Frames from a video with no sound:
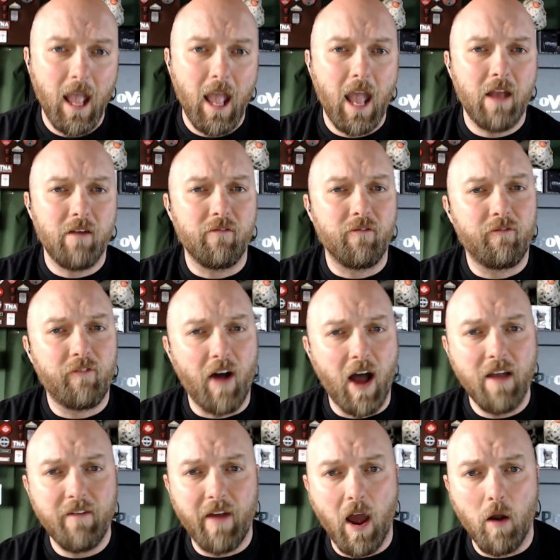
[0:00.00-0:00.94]
And
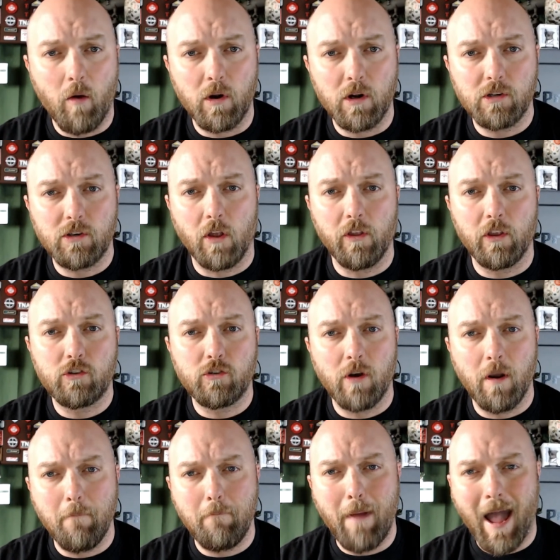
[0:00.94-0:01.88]
5 hours on the
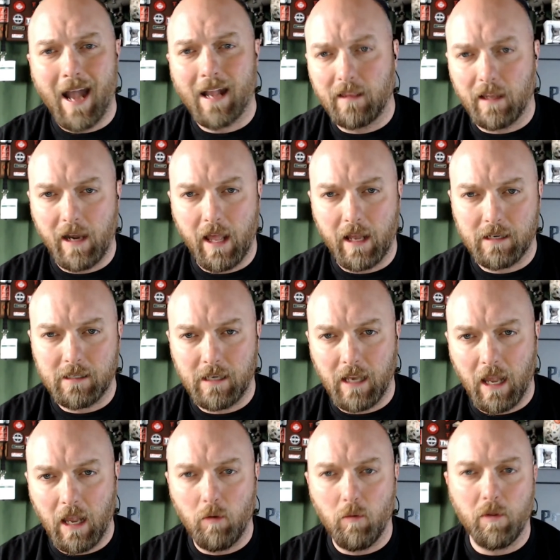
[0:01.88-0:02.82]
trip back the next
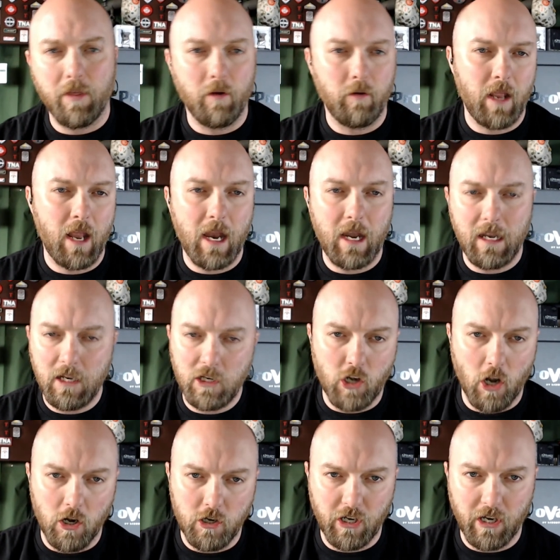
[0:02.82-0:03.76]
day without any
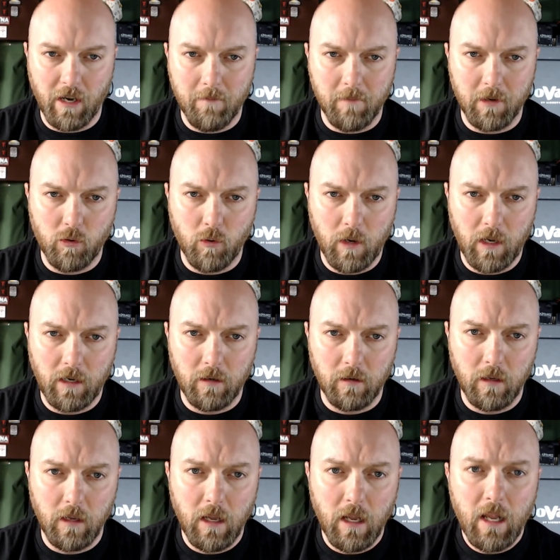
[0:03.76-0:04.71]
charging in between.
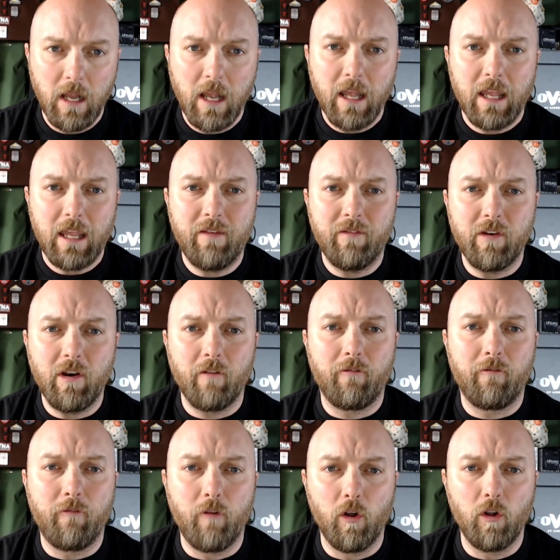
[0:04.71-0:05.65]
Even a
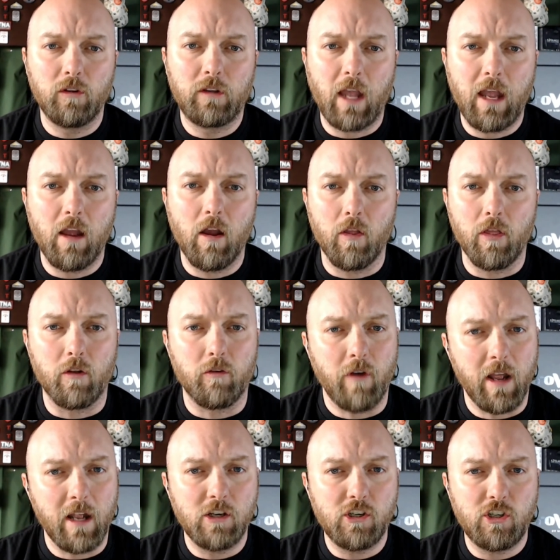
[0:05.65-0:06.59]
full day on the
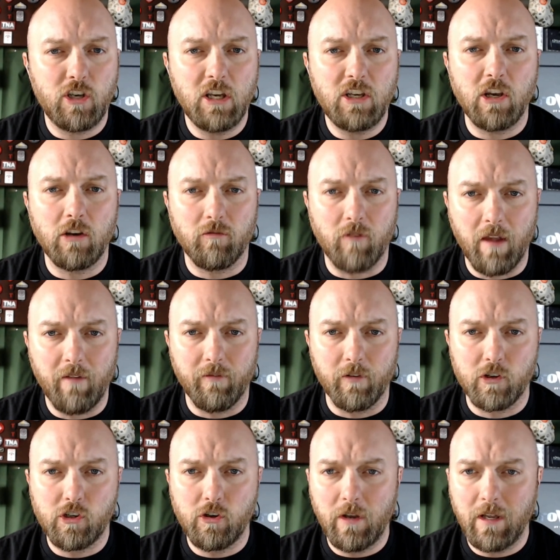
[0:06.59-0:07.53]
range teaching rifle
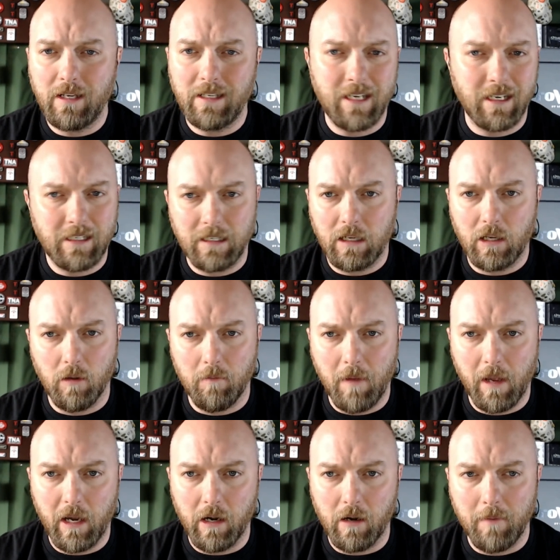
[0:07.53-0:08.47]
shooting didn't kill
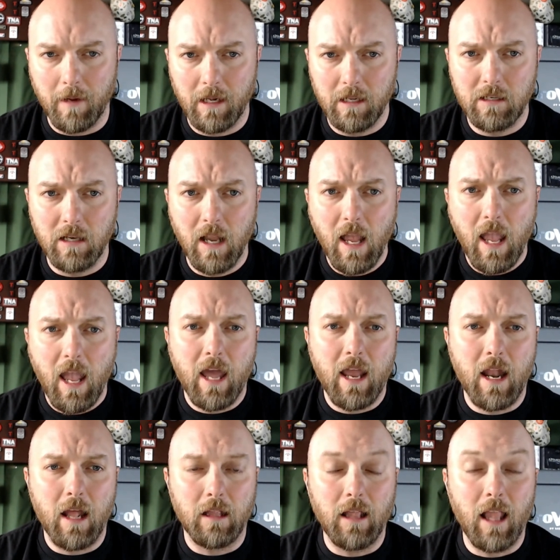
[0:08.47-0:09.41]
my earbuds, and
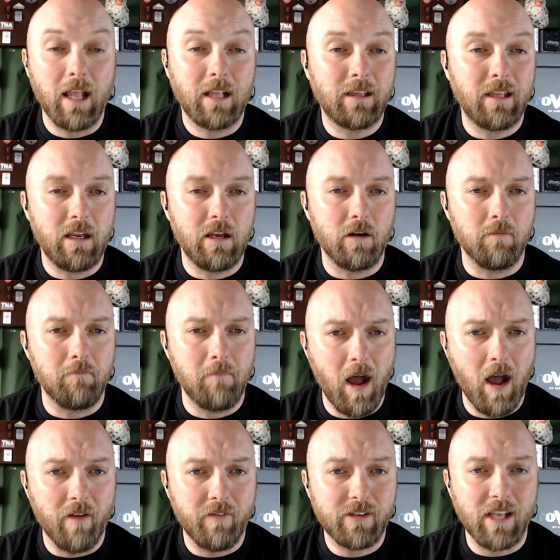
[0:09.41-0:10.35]
unlike the ear
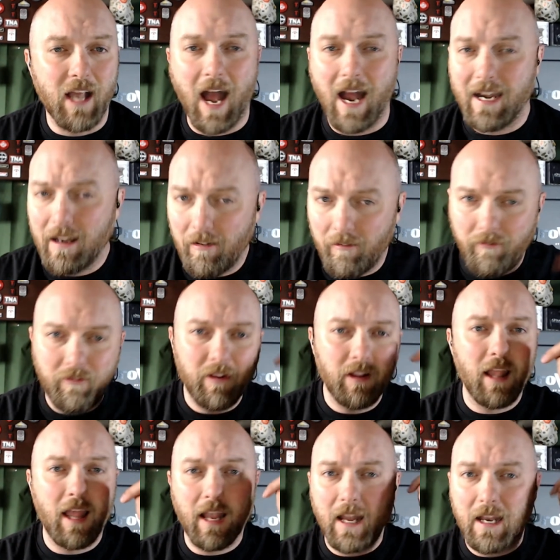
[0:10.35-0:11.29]
muffs, I didn't feel
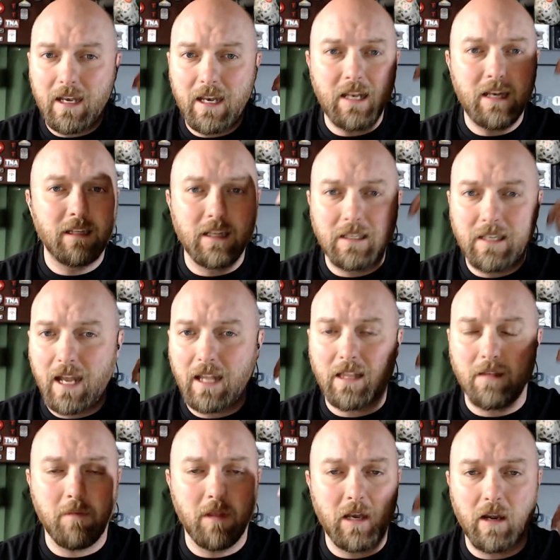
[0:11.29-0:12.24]
like I needed to
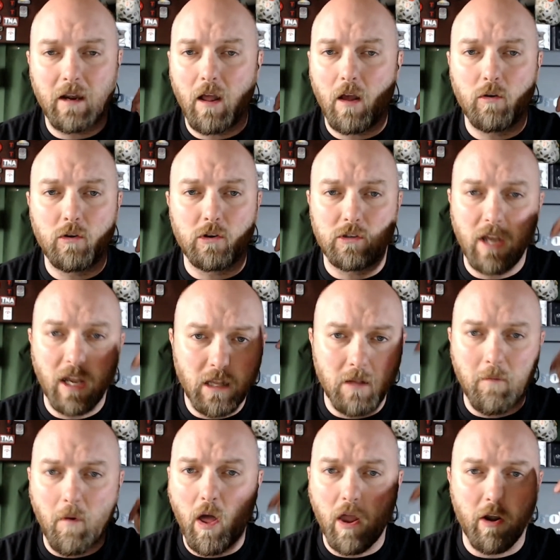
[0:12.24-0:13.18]
take them in and out or take
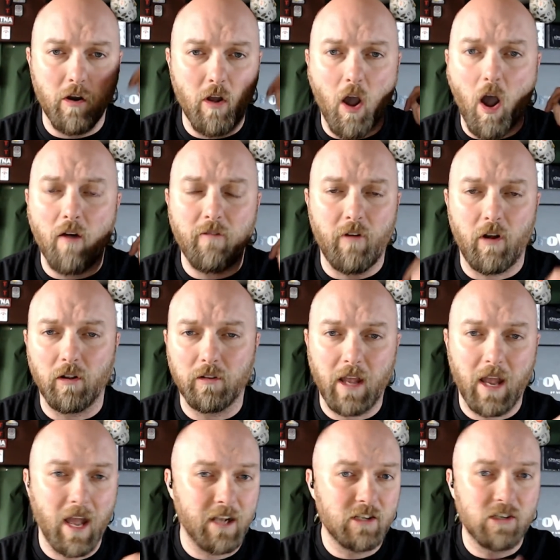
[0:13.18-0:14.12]
them on and off all
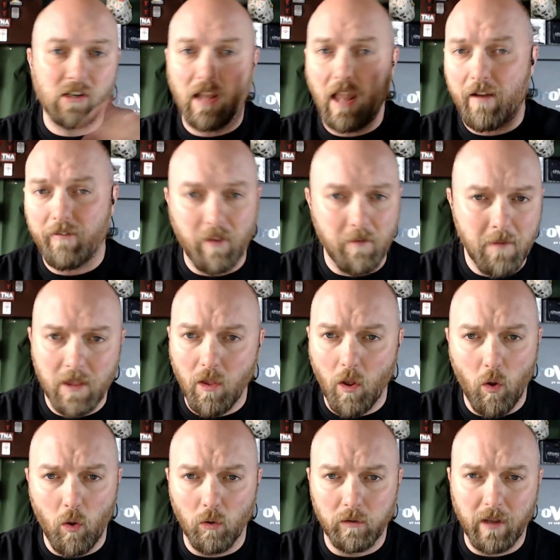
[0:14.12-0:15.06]
day. I just left them in
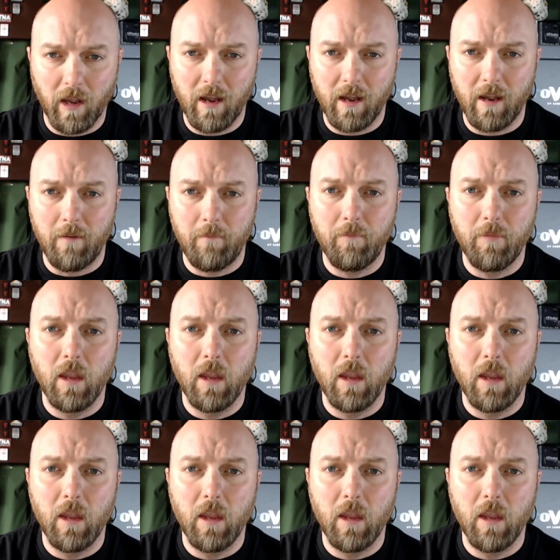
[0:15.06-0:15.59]
the whole time.